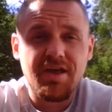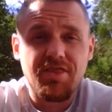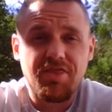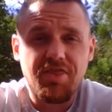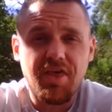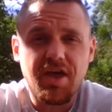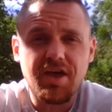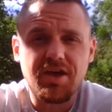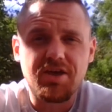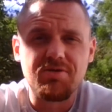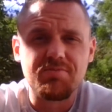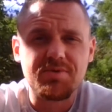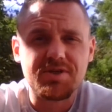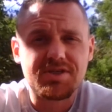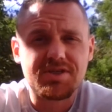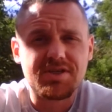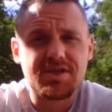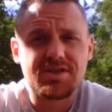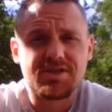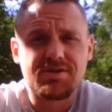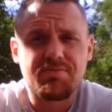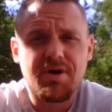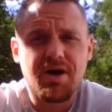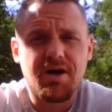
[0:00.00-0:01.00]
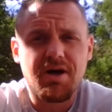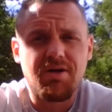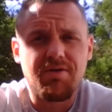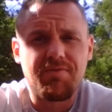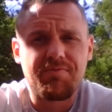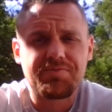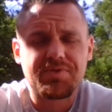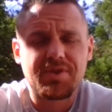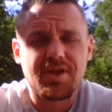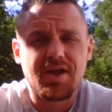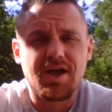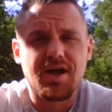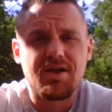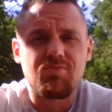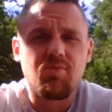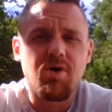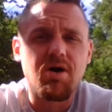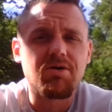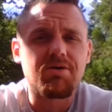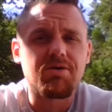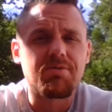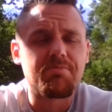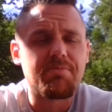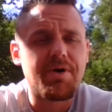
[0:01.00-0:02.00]
Thank you, Miss Isabel, and
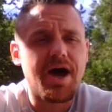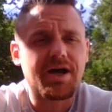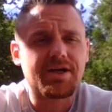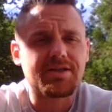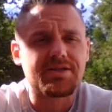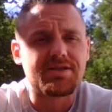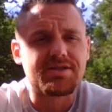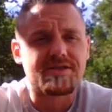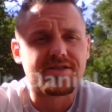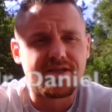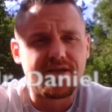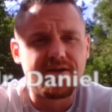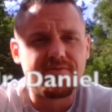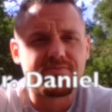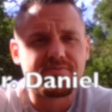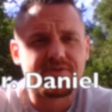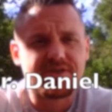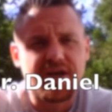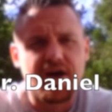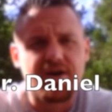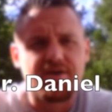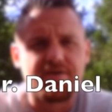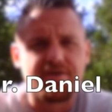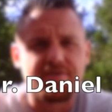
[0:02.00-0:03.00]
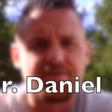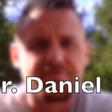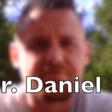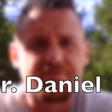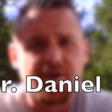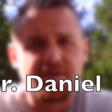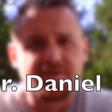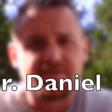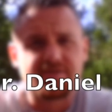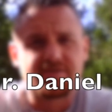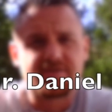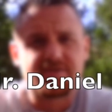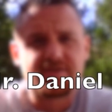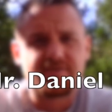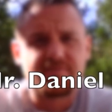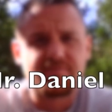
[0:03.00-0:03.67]
welcome back to STEAM Saturday, friends.